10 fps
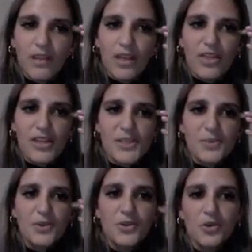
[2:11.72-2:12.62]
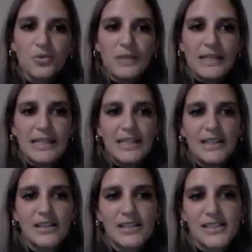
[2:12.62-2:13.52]
this will normally,
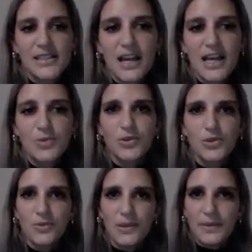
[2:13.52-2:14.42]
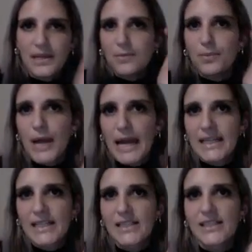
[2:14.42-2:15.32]
aside will normally be in
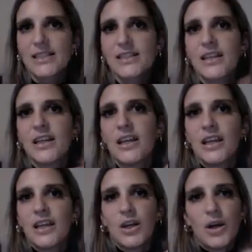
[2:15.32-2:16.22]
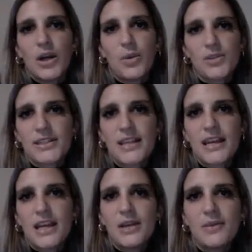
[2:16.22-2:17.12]
brackets. It will
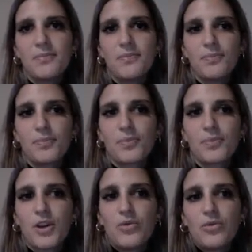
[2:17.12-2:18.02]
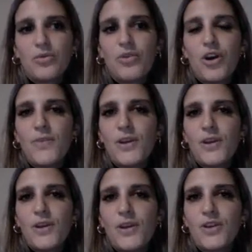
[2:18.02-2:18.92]
say
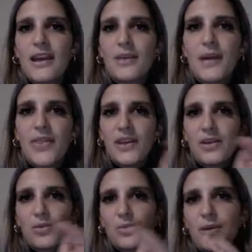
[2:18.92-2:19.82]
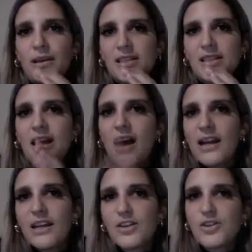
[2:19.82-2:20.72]
Romeo's name and then it will be
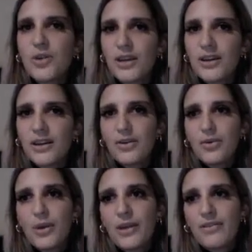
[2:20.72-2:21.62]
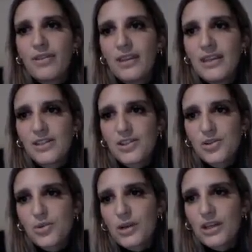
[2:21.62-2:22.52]
aside into whoever he's
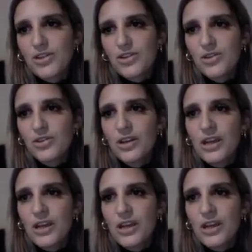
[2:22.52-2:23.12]
talking to.